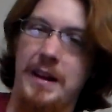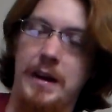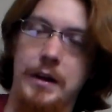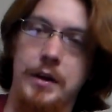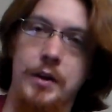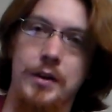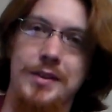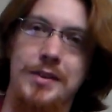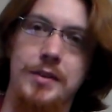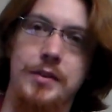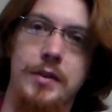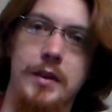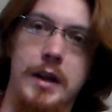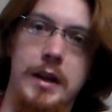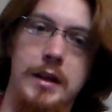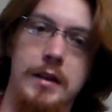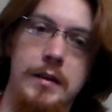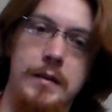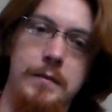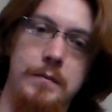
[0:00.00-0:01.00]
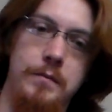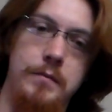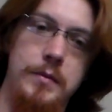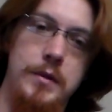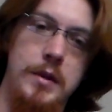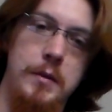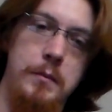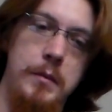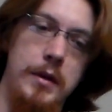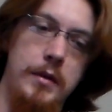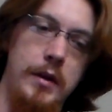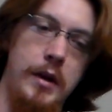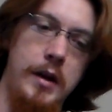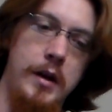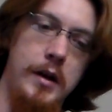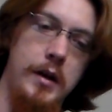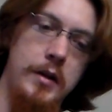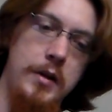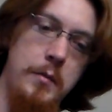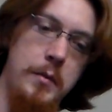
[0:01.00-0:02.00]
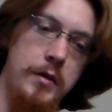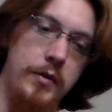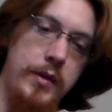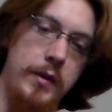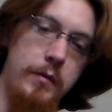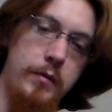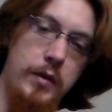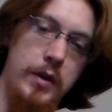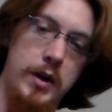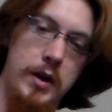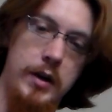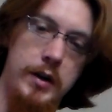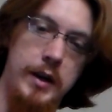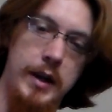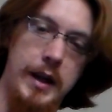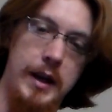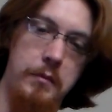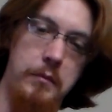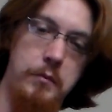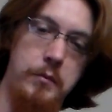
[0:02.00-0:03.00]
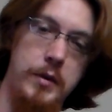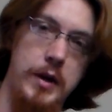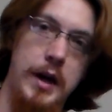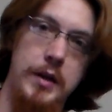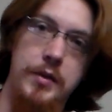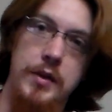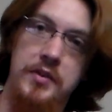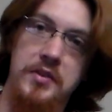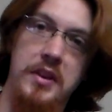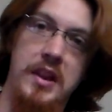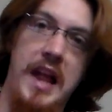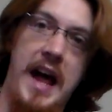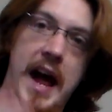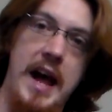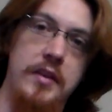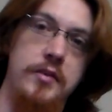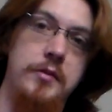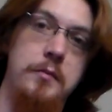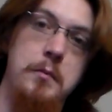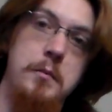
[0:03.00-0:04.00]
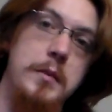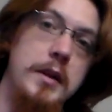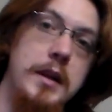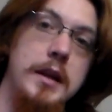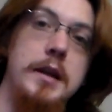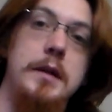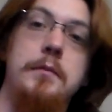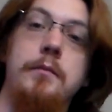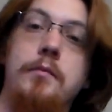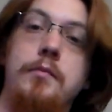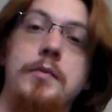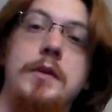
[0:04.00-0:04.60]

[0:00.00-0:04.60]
I know this is like the monthly vlog. I cut this last minute.